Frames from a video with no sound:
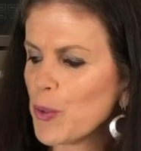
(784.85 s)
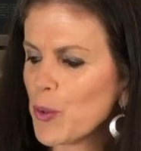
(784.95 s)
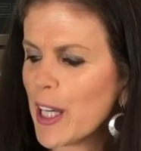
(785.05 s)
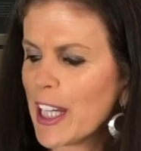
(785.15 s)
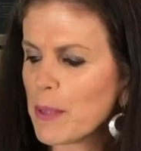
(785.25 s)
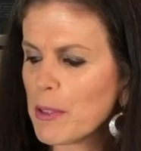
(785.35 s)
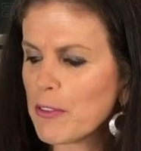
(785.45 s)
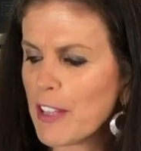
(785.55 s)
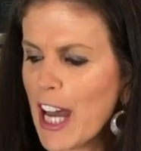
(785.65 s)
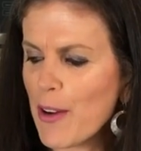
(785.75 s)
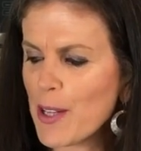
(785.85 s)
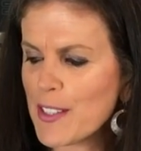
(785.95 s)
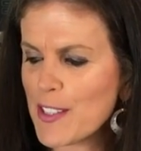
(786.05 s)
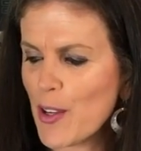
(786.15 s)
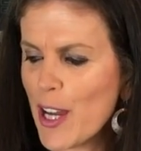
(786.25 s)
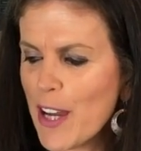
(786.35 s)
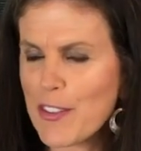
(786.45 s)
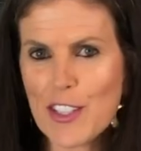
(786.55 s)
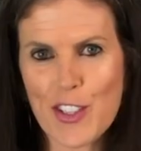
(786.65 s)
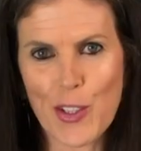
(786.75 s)
edible flowers. So I have these
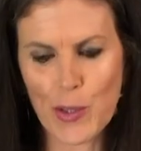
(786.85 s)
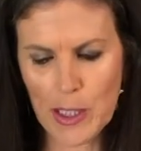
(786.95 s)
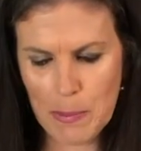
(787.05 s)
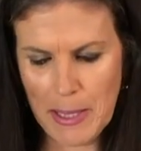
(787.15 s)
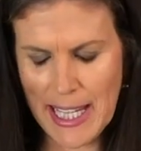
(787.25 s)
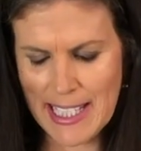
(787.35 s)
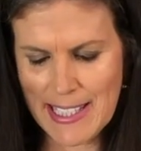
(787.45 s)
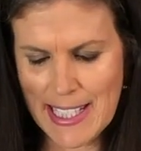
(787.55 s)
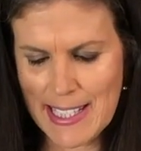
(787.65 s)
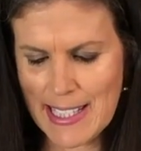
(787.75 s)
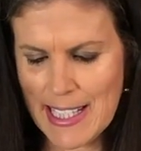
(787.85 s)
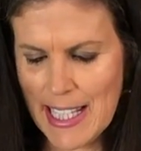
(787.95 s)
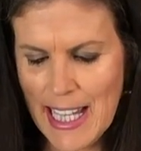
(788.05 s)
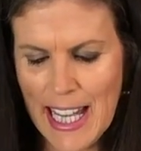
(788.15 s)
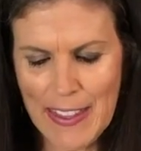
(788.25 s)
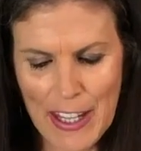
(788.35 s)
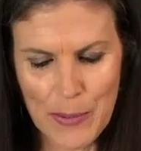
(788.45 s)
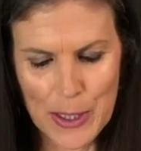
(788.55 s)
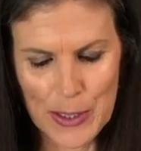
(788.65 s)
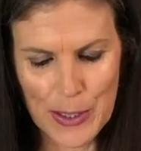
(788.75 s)
cute little pansies, and they would
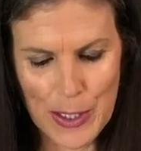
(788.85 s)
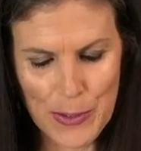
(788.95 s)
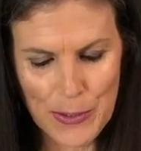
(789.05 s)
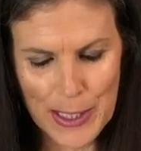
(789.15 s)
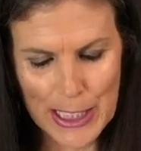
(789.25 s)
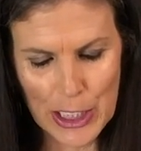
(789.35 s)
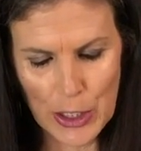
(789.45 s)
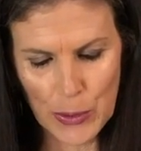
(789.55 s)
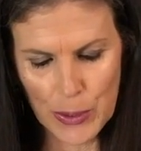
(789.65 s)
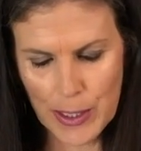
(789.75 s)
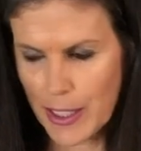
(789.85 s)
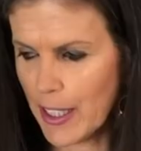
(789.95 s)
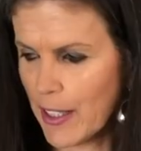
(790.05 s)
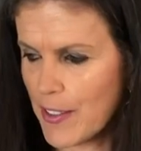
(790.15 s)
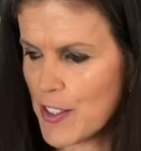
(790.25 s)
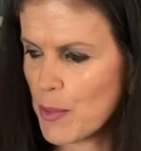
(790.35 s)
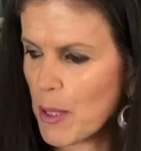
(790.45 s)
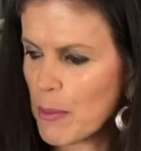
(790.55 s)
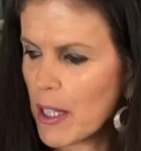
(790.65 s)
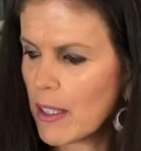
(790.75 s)
look really cute on here. So maybe
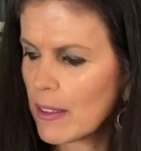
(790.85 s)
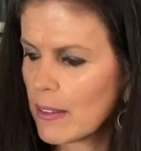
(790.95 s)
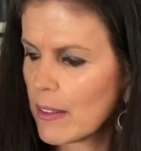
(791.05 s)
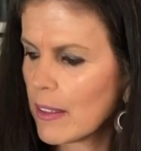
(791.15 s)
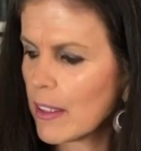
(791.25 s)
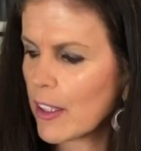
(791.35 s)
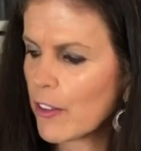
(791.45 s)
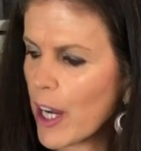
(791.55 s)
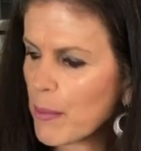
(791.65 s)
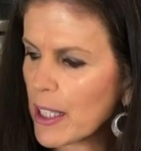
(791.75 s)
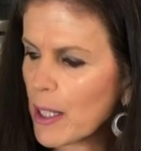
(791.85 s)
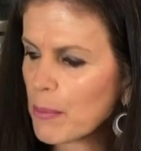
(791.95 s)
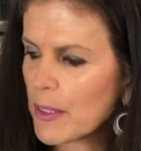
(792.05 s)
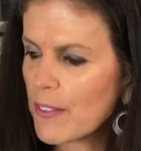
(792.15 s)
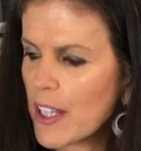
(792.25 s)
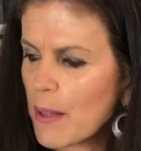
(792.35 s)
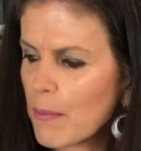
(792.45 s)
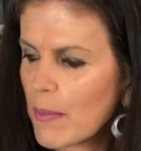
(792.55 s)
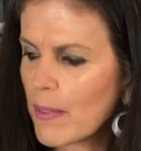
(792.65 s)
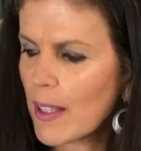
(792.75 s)
I'll grab a couple of them
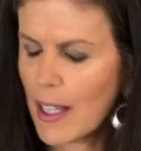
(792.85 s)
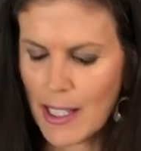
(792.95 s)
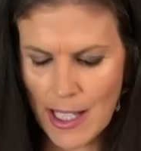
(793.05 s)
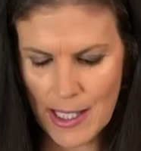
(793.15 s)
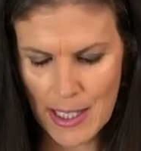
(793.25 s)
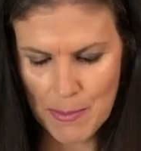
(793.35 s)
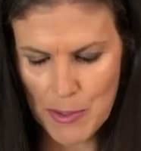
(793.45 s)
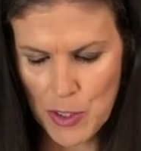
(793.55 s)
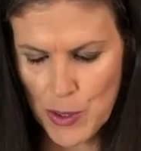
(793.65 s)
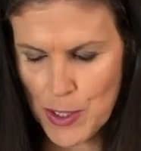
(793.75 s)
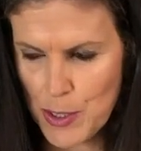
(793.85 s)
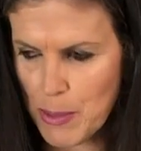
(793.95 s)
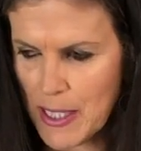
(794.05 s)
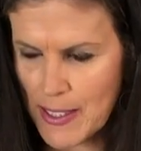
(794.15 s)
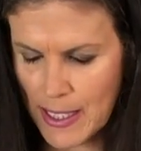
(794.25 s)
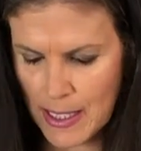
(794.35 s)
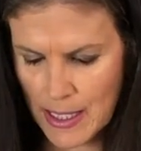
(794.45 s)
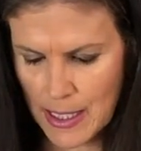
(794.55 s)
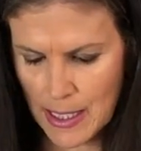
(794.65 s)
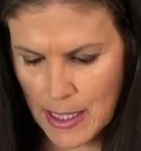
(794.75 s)
and add them to this pizza.
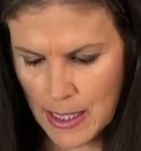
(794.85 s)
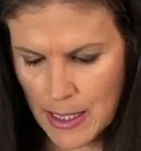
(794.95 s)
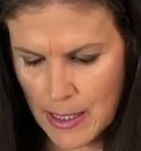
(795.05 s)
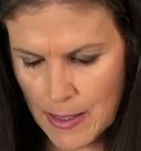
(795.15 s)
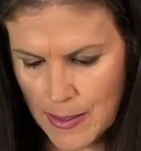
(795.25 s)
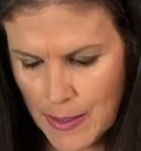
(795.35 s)
It's